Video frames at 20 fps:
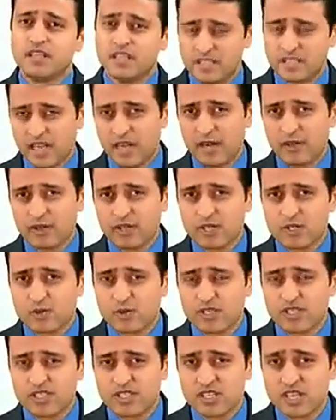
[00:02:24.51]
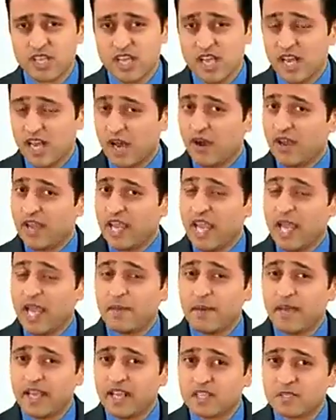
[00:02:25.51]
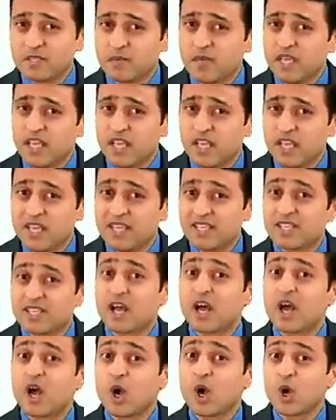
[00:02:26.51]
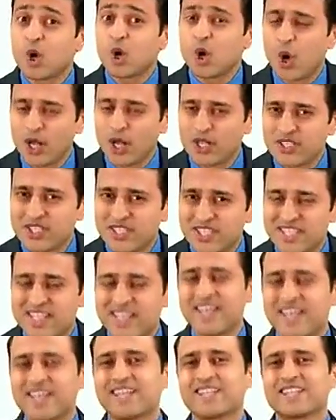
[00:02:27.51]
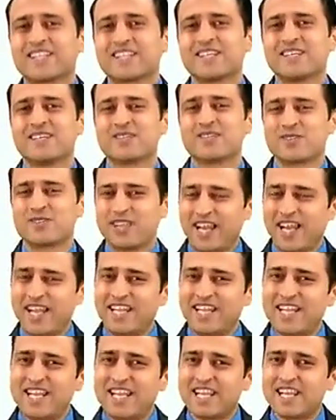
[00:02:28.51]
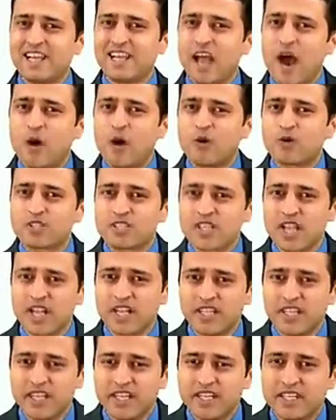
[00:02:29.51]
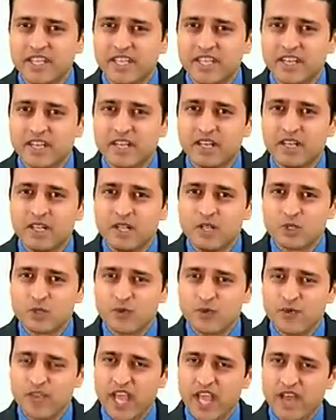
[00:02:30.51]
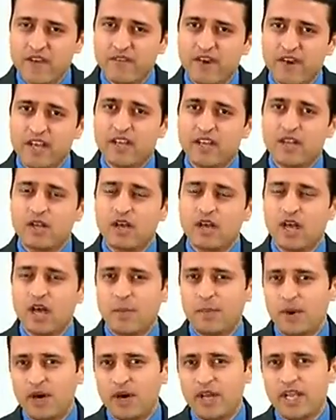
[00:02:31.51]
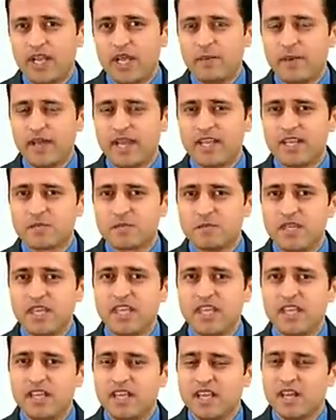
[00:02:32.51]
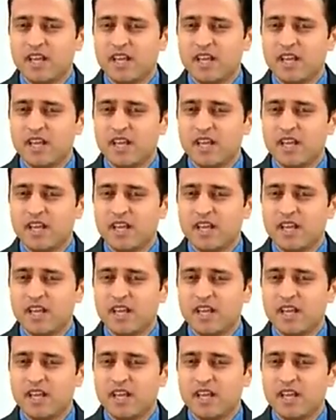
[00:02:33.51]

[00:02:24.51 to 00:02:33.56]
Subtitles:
Is that okay, students? Now a minus b is a constant. So can I take it outside the integral? So we have 1 upon a minus b.